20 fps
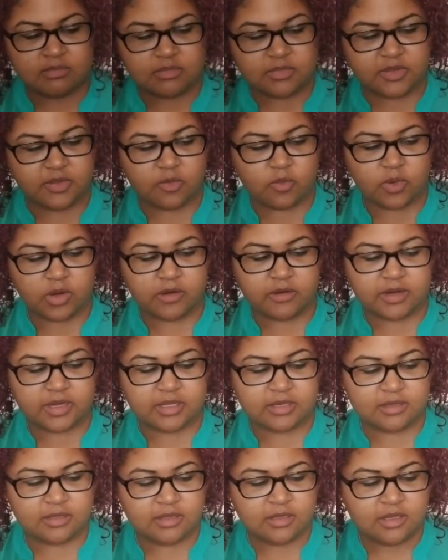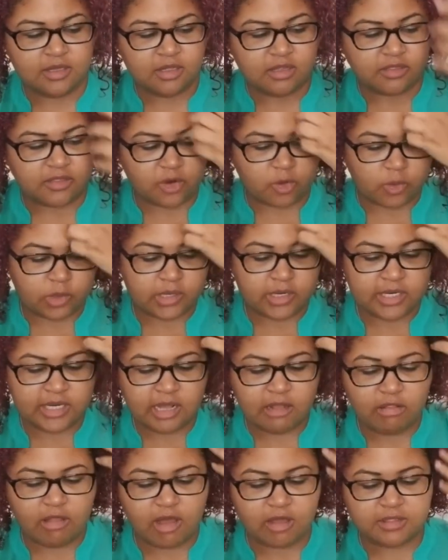They're worried. They're worried
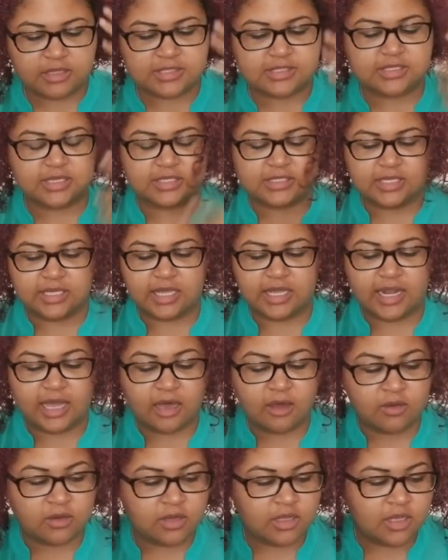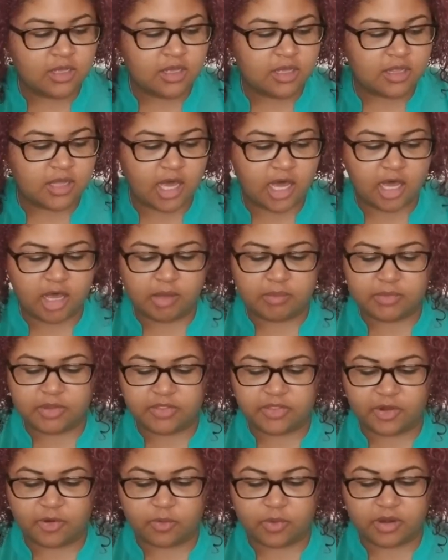how long this took to get out. Um,
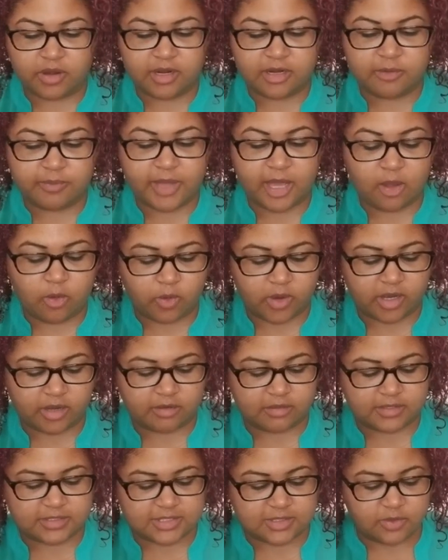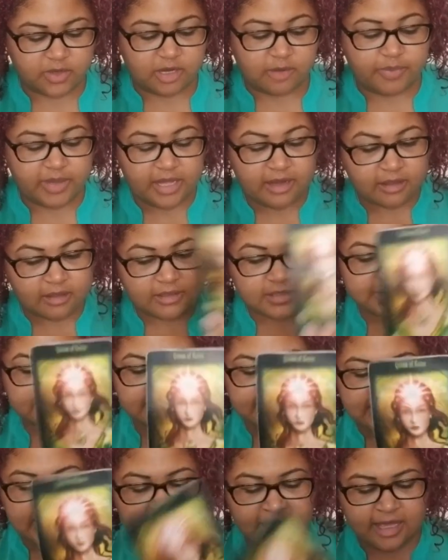they're worried about where this Queen of Pentacles
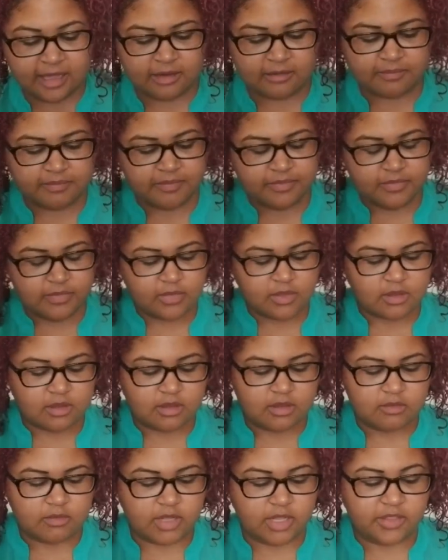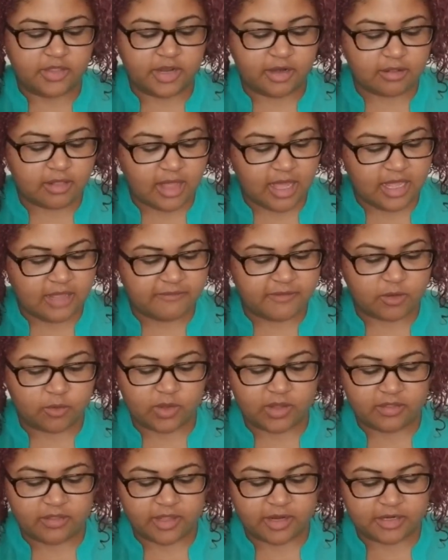is at in their life and
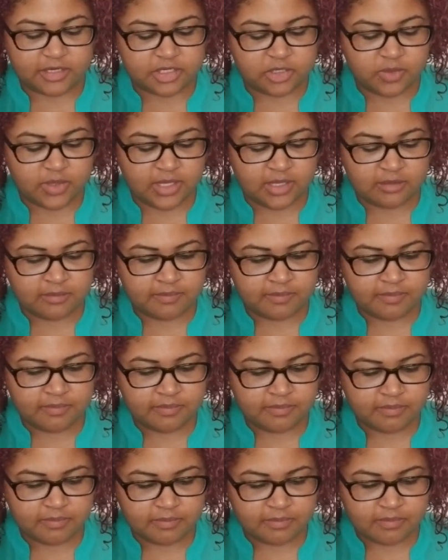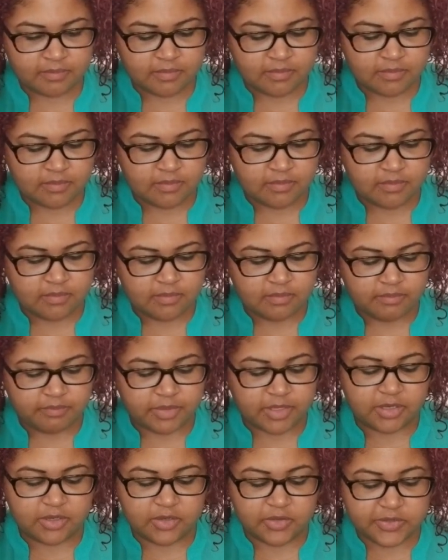what they're doing.
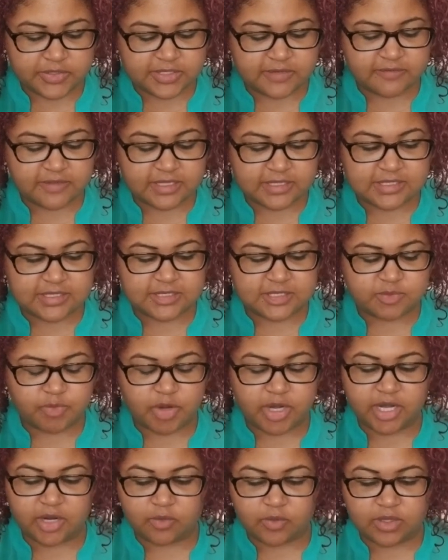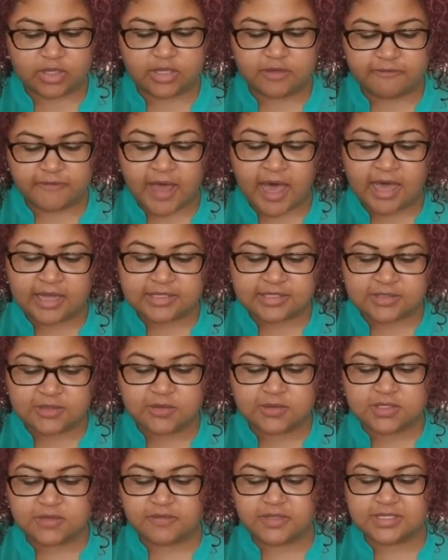But news of this is spreading really fast.
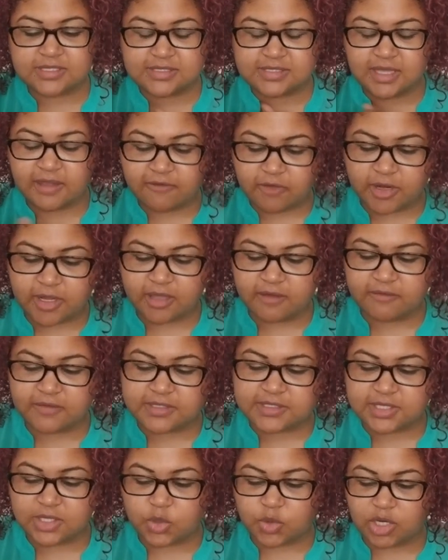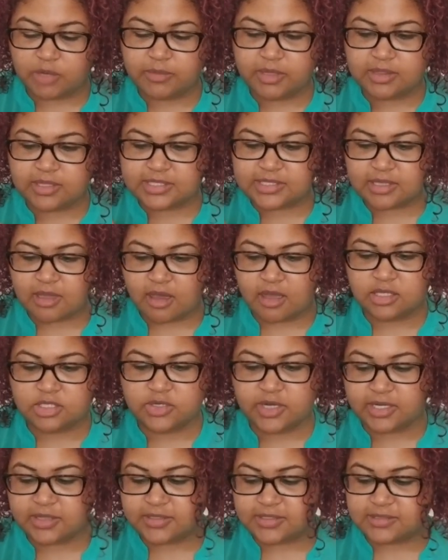News of this severing of this agreement, this
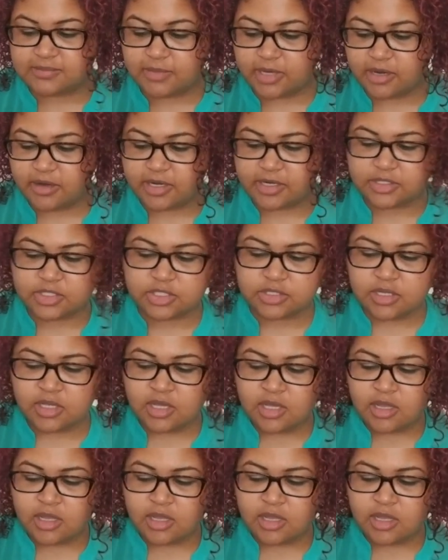contract, this marriage.